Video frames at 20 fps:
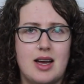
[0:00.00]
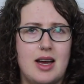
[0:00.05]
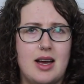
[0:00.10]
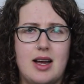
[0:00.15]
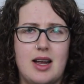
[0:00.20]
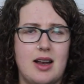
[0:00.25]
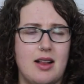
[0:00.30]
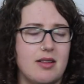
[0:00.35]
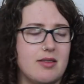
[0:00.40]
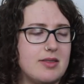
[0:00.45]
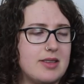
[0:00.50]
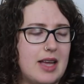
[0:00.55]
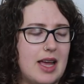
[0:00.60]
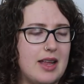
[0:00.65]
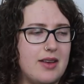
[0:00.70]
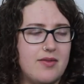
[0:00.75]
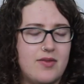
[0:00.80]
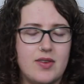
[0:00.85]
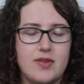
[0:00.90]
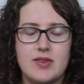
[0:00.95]
I don't know,
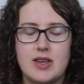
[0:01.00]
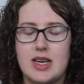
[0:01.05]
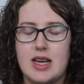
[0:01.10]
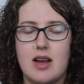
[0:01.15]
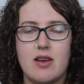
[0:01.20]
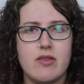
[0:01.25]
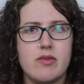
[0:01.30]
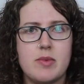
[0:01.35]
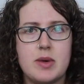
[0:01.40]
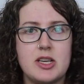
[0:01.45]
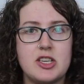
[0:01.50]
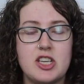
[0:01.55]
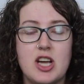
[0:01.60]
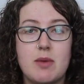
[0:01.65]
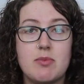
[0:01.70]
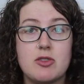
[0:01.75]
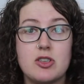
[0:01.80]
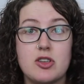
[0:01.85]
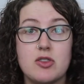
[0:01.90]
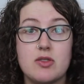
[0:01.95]
10, 15, however many
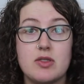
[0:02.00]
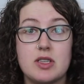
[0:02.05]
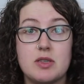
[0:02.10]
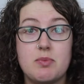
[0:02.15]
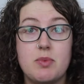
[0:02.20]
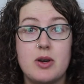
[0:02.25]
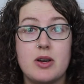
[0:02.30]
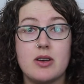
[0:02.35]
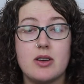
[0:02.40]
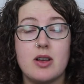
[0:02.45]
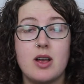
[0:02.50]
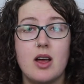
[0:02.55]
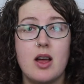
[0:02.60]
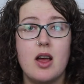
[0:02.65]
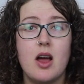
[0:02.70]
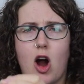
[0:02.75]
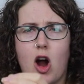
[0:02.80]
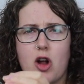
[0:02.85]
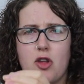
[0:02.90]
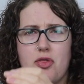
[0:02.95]
chapters are in this book,
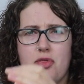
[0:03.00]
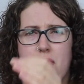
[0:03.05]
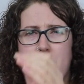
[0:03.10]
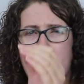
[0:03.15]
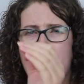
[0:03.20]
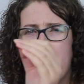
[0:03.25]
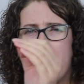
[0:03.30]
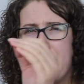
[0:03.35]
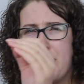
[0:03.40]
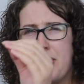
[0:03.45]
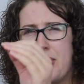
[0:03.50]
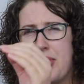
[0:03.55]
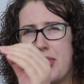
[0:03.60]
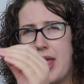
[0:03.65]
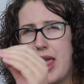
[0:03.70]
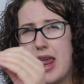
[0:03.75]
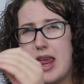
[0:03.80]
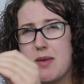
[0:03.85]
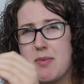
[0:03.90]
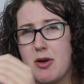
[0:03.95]
are
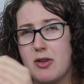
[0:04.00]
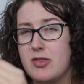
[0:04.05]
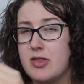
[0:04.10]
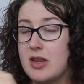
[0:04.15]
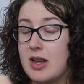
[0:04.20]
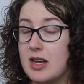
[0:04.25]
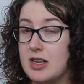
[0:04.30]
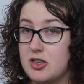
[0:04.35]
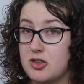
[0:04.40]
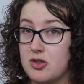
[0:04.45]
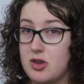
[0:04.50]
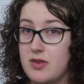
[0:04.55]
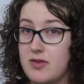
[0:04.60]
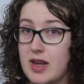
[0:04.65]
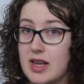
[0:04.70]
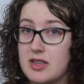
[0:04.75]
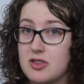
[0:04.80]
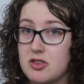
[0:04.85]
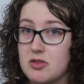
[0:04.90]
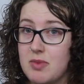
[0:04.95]
they about the history of
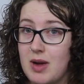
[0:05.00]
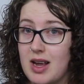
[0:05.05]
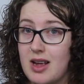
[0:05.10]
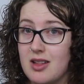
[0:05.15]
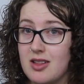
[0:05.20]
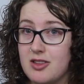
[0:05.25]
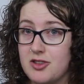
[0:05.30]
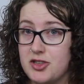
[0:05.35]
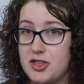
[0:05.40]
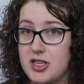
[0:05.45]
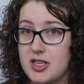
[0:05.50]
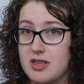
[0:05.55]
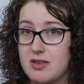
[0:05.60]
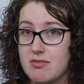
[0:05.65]
astrobiology?